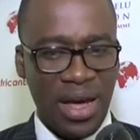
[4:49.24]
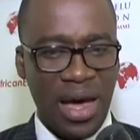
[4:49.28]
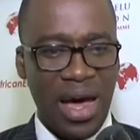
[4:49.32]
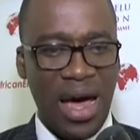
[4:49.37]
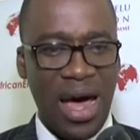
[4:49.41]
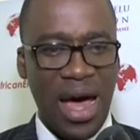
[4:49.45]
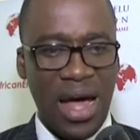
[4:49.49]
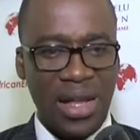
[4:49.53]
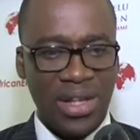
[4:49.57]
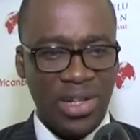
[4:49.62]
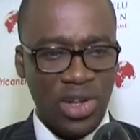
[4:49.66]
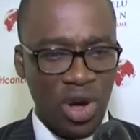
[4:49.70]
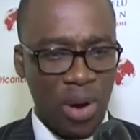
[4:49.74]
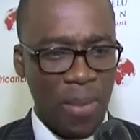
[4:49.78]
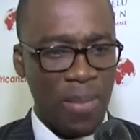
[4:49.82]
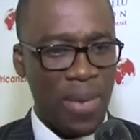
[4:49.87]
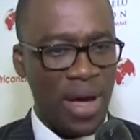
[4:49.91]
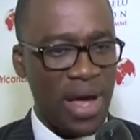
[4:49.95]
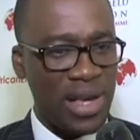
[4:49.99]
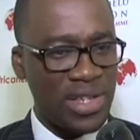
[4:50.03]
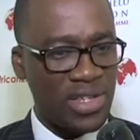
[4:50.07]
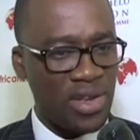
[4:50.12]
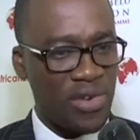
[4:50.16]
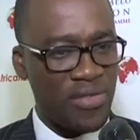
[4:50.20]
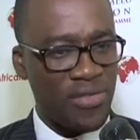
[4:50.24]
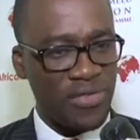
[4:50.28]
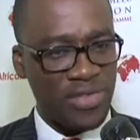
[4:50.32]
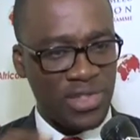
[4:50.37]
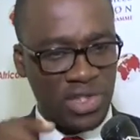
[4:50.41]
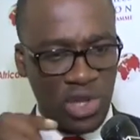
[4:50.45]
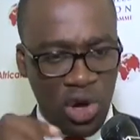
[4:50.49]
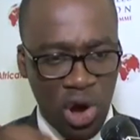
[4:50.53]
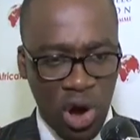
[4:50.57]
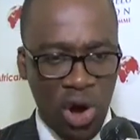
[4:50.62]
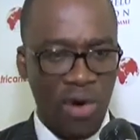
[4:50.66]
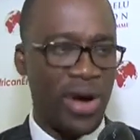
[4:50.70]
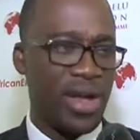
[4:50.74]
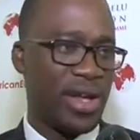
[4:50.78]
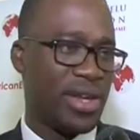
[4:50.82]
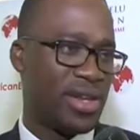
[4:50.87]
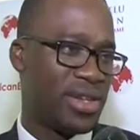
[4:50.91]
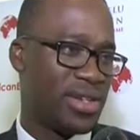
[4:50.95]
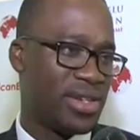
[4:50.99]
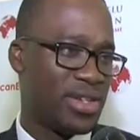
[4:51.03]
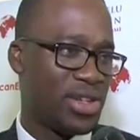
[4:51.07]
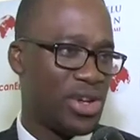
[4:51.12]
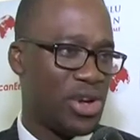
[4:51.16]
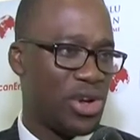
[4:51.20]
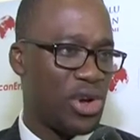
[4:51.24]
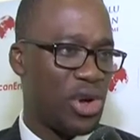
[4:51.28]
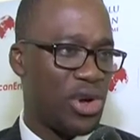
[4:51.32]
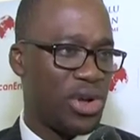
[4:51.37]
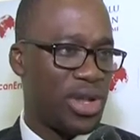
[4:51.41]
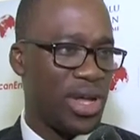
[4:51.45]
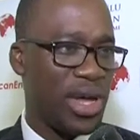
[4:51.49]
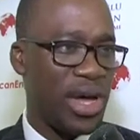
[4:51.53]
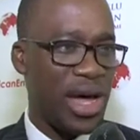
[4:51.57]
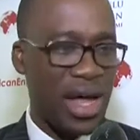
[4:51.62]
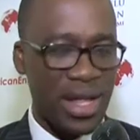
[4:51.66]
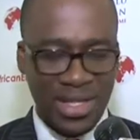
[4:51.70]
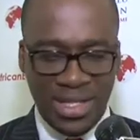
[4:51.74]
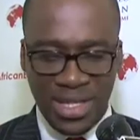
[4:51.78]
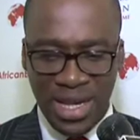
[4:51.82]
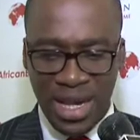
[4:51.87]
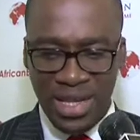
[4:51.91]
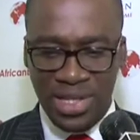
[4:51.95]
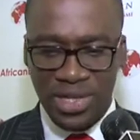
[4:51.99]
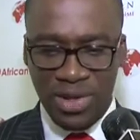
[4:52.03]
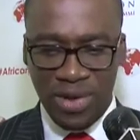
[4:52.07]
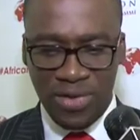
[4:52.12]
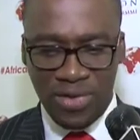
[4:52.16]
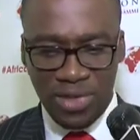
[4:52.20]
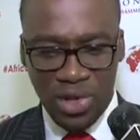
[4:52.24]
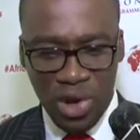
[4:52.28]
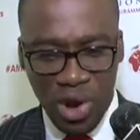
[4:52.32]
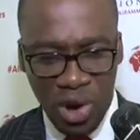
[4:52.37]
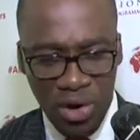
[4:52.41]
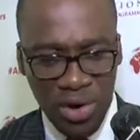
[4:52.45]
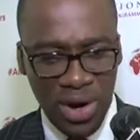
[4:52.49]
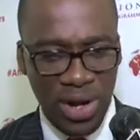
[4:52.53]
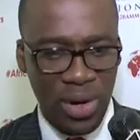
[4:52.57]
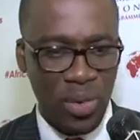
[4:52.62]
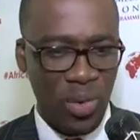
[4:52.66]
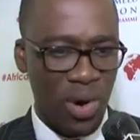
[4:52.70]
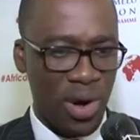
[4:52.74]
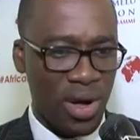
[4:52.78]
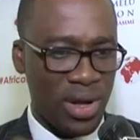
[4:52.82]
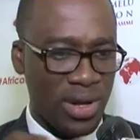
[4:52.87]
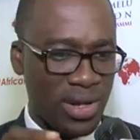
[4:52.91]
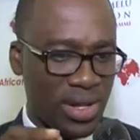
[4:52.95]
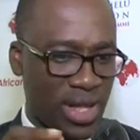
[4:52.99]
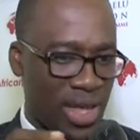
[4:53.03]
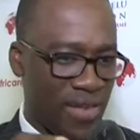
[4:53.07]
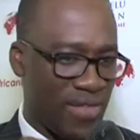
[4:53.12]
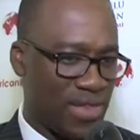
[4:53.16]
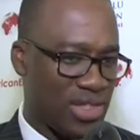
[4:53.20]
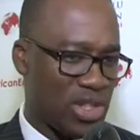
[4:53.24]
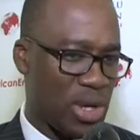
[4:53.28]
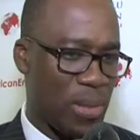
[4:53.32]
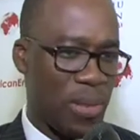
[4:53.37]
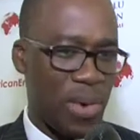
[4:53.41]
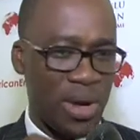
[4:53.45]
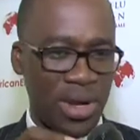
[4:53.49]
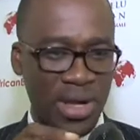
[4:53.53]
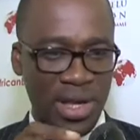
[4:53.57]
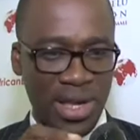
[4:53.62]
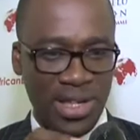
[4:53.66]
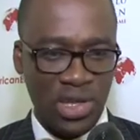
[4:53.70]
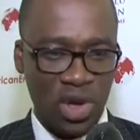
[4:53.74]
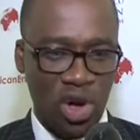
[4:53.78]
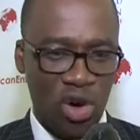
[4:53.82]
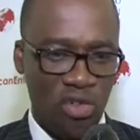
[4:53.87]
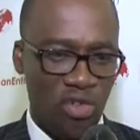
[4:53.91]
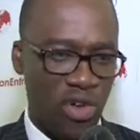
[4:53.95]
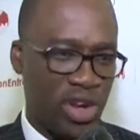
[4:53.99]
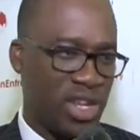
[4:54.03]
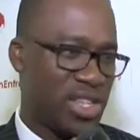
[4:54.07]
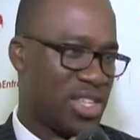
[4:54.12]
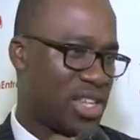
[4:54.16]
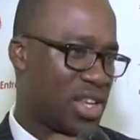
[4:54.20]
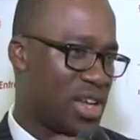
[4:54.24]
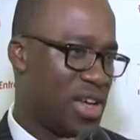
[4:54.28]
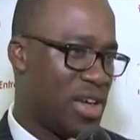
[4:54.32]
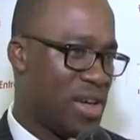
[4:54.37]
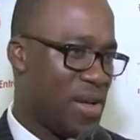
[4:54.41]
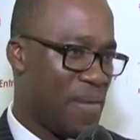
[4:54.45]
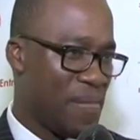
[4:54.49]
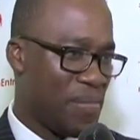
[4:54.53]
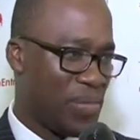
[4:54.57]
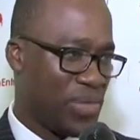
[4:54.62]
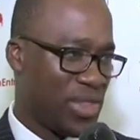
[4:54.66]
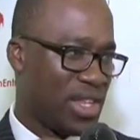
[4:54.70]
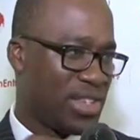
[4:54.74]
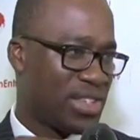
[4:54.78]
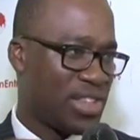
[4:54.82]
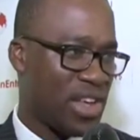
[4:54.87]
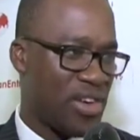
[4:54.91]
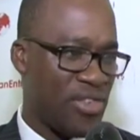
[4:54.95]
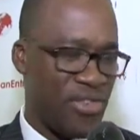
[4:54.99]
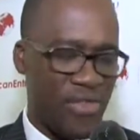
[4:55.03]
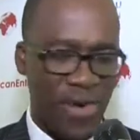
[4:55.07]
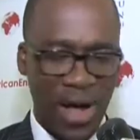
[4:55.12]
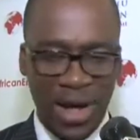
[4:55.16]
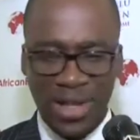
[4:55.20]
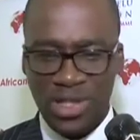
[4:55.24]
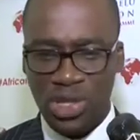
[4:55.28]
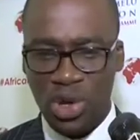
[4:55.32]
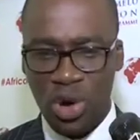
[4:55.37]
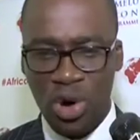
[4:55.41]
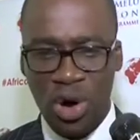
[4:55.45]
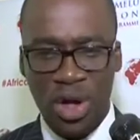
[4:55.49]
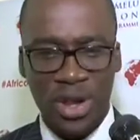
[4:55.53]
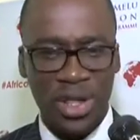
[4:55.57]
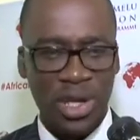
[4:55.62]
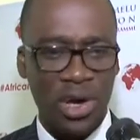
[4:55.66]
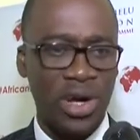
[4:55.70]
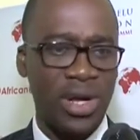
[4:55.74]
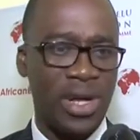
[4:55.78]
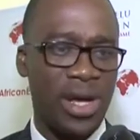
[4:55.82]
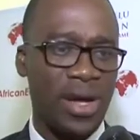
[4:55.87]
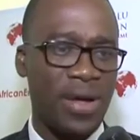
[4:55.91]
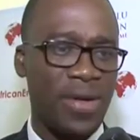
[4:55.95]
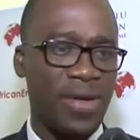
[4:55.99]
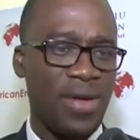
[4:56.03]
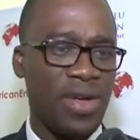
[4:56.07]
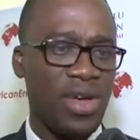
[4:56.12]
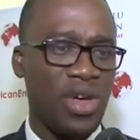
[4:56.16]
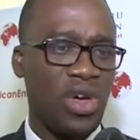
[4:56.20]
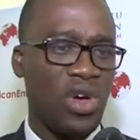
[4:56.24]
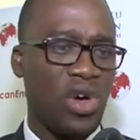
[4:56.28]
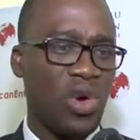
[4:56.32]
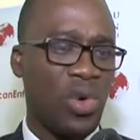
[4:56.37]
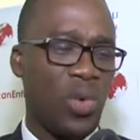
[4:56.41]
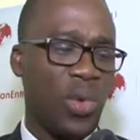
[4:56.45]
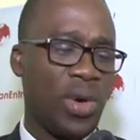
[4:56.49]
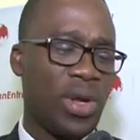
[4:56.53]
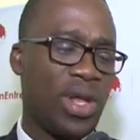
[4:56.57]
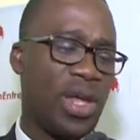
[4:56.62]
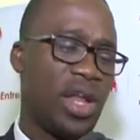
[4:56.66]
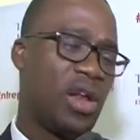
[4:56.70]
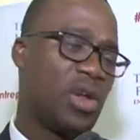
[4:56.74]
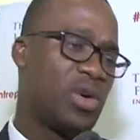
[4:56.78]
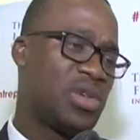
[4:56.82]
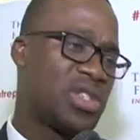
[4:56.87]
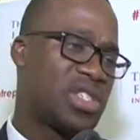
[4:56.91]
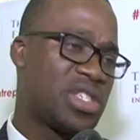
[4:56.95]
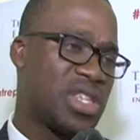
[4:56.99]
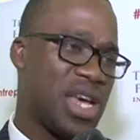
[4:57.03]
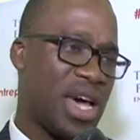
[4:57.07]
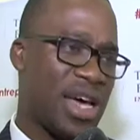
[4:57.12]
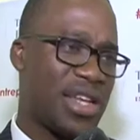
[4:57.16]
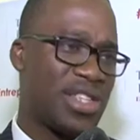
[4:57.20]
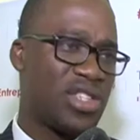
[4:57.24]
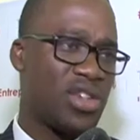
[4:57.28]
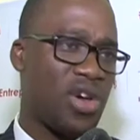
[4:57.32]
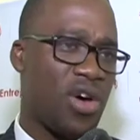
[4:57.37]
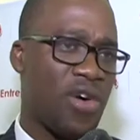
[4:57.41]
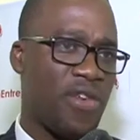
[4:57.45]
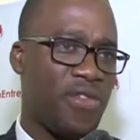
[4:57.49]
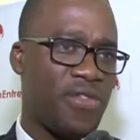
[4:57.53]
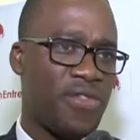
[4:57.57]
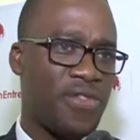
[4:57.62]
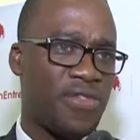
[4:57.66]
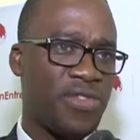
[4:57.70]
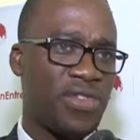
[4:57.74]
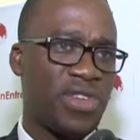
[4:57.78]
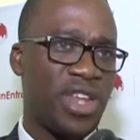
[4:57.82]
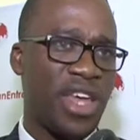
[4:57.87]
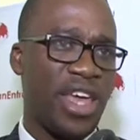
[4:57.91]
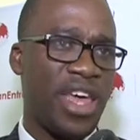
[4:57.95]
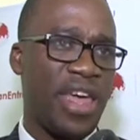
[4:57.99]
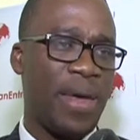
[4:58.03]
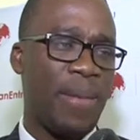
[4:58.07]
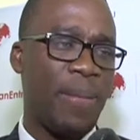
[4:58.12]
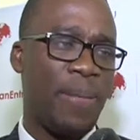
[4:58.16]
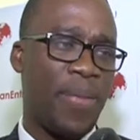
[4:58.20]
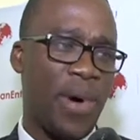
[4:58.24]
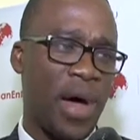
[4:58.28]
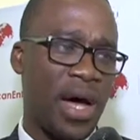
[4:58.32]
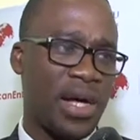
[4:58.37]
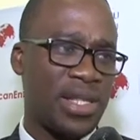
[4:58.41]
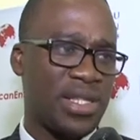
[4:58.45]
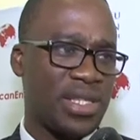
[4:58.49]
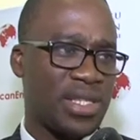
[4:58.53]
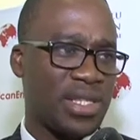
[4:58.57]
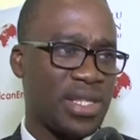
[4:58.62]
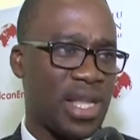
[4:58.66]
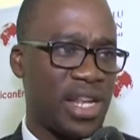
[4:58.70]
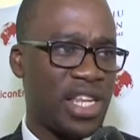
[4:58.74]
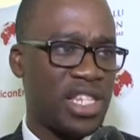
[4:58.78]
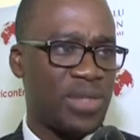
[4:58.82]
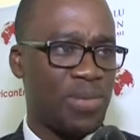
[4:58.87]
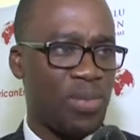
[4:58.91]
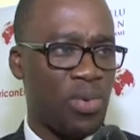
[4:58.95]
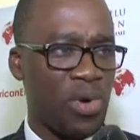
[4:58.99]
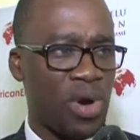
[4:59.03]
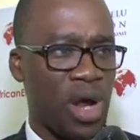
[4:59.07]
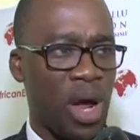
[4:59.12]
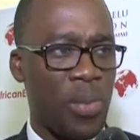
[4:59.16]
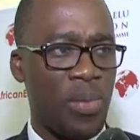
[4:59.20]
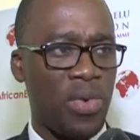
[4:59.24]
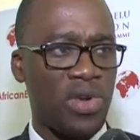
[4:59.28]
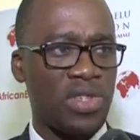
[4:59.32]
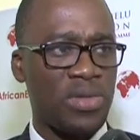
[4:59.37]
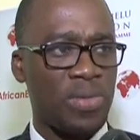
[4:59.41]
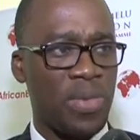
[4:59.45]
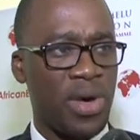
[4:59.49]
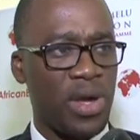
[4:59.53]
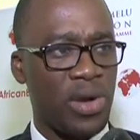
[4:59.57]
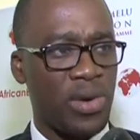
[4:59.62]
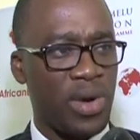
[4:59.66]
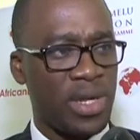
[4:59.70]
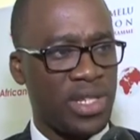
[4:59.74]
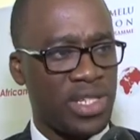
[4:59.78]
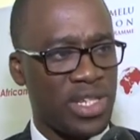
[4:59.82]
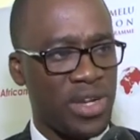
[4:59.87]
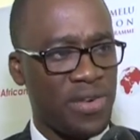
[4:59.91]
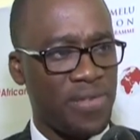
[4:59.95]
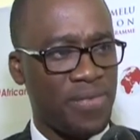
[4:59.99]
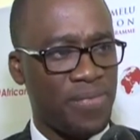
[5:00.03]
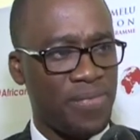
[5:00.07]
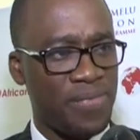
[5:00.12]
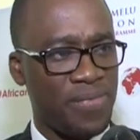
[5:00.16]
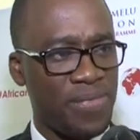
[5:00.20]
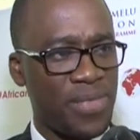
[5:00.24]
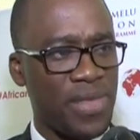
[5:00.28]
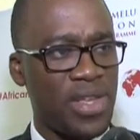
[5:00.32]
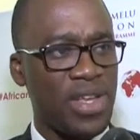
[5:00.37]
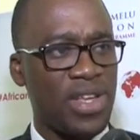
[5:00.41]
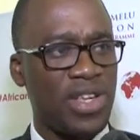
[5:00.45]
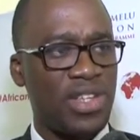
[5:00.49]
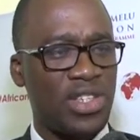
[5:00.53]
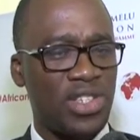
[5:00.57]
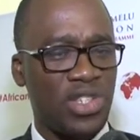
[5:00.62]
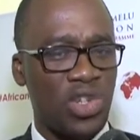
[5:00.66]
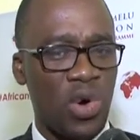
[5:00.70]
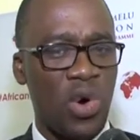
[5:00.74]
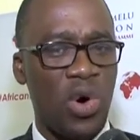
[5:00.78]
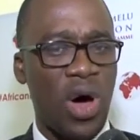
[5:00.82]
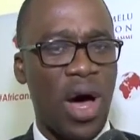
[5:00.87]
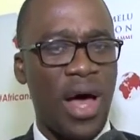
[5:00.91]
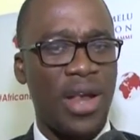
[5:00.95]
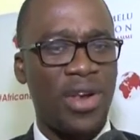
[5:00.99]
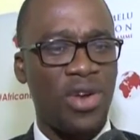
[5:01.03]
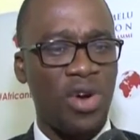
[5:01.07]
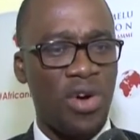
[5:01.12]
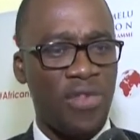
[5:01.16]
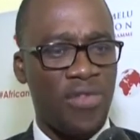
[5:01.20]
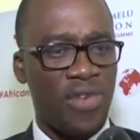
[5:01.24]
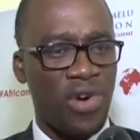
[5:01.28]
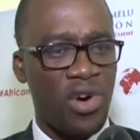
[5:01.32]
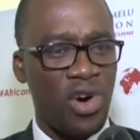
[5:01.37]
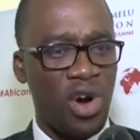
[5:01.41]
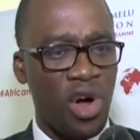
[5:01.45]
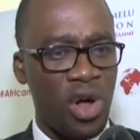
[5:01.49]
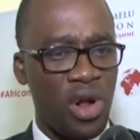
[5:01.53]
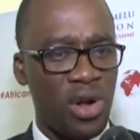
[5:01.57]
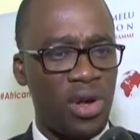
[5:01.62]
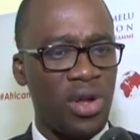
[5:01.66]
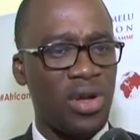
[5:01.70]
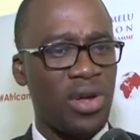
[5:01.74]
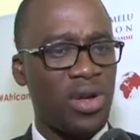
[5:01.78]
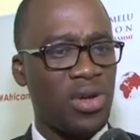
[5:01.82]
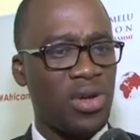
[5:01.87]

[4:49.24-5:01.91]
hard numbers of scoring, the hard task of scoring one, giving somebody a score for this factor or the other, we didn't lose sight of the impact that this program was meant to achieve. So at the overall